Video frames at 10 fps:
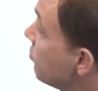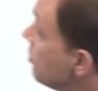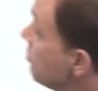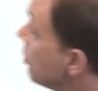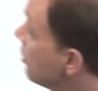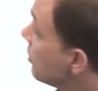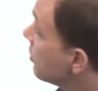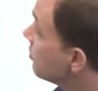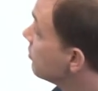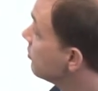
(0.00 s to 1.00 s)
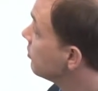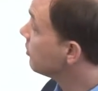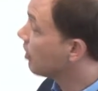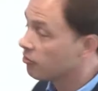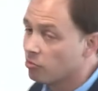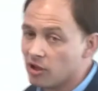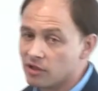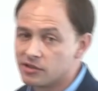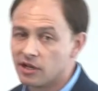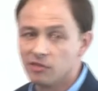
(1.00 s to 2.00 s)
3 billion live
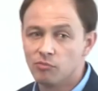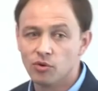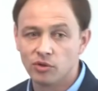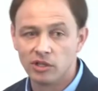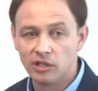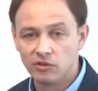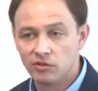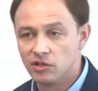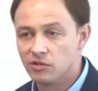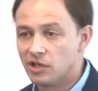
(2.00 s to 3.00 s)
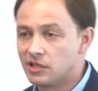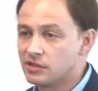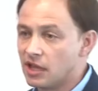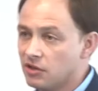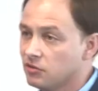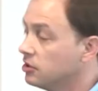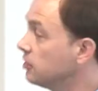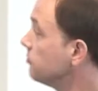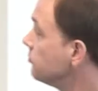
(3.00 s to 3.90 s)
plants that are imported into the US annually.